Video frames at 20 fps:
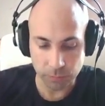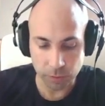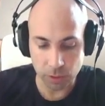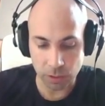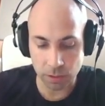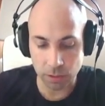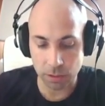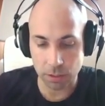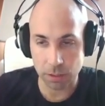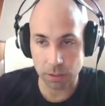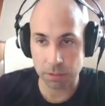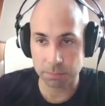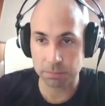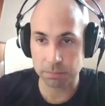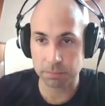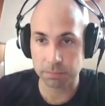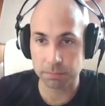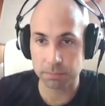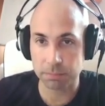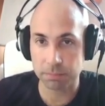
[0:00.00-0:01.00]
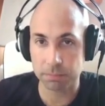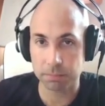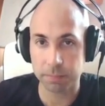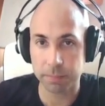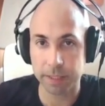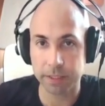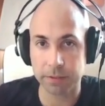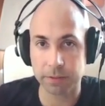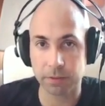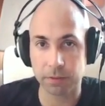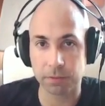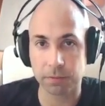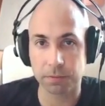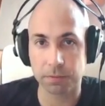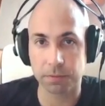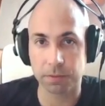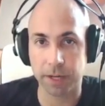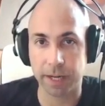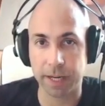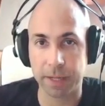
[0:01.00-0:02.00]
a metal
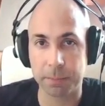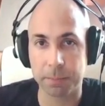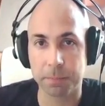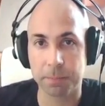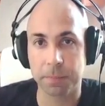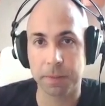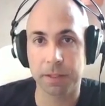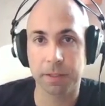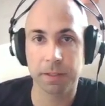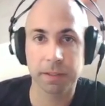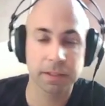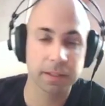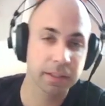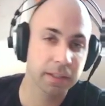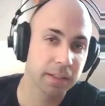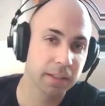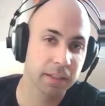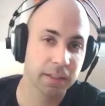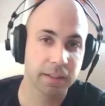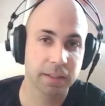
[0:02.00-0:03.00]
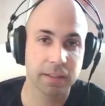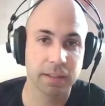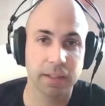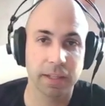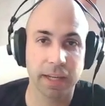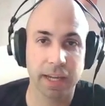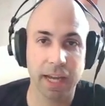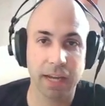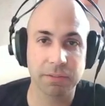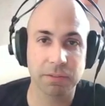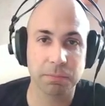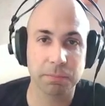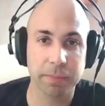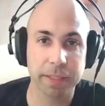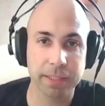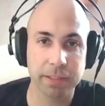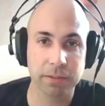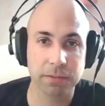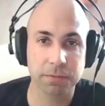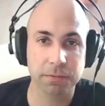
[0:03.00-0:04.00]
frame. I have a
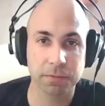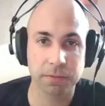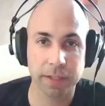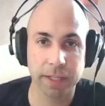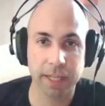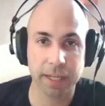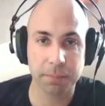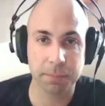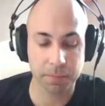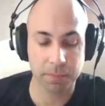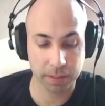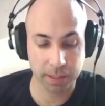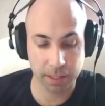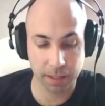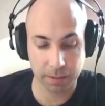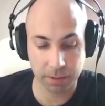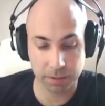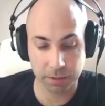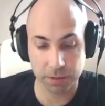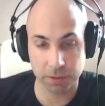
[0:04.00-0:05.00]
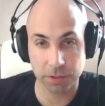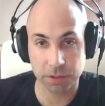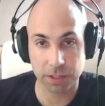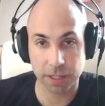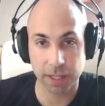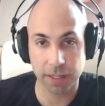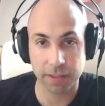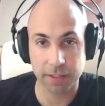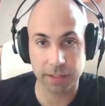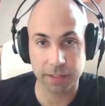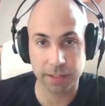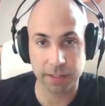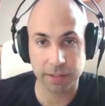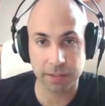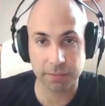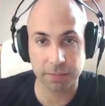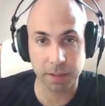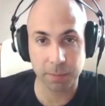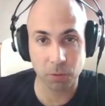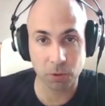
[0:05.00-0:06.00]
metal frame. Now I'm going to say this is,
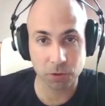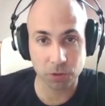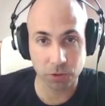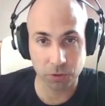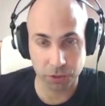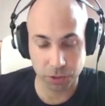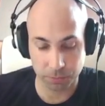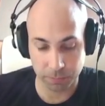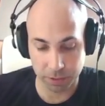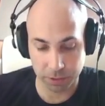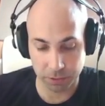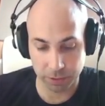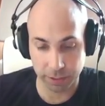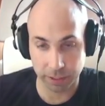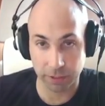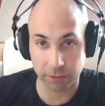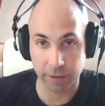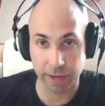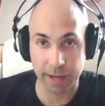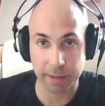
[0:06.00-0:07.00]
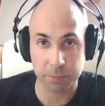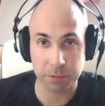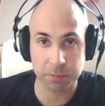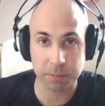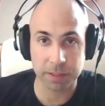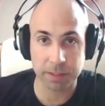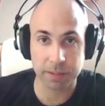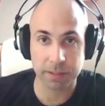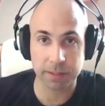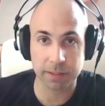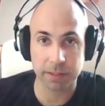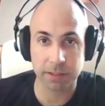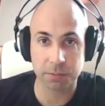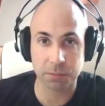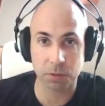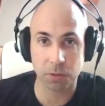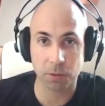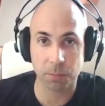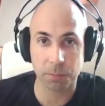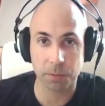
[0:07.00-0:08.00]
I'm also going to measure it in grams because it's a
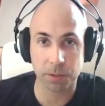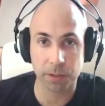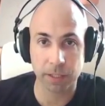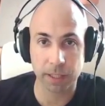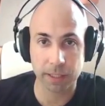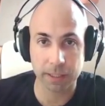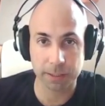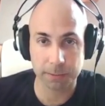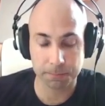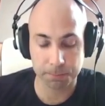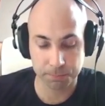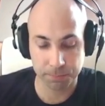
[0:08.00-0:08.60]
small product.